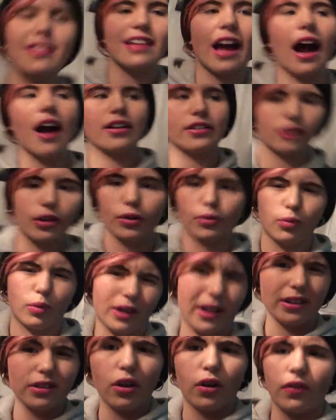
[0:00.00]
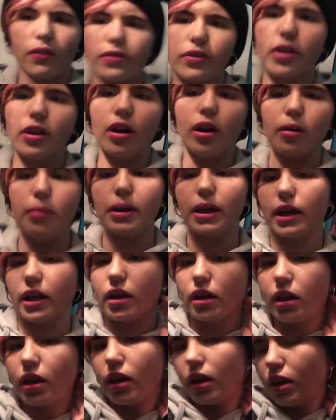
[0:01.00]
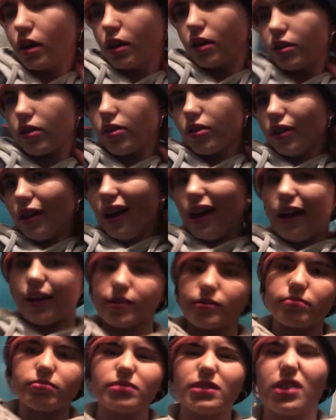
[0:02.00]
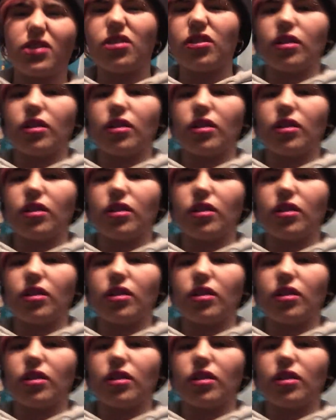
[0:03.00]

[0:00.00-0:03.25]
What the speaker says: died doing what he loved, you know what I mean? So it's